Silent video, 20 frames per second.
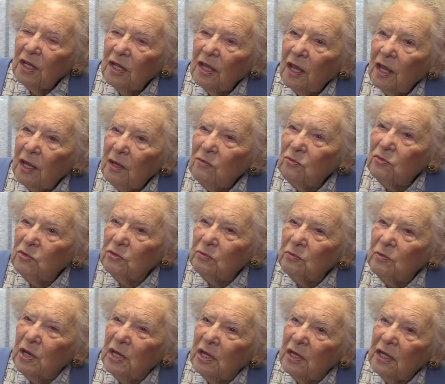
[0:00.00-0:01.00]
came
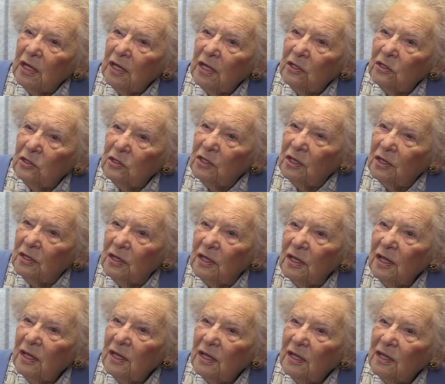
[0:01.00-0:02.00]
from near Elgin
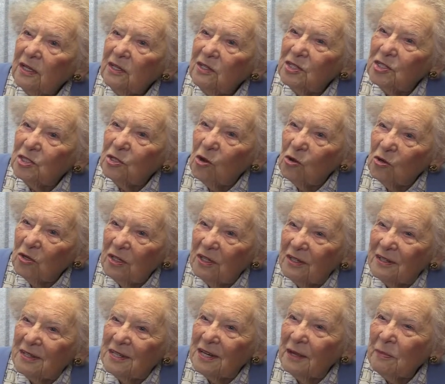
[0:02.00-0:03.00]
in
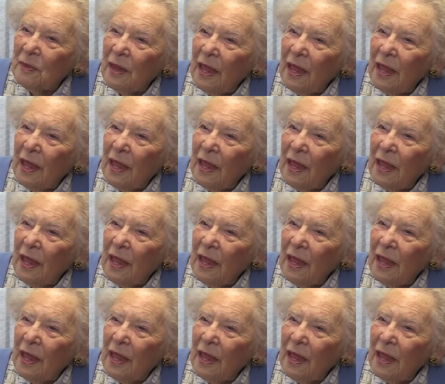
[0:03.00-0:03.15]
Scotland.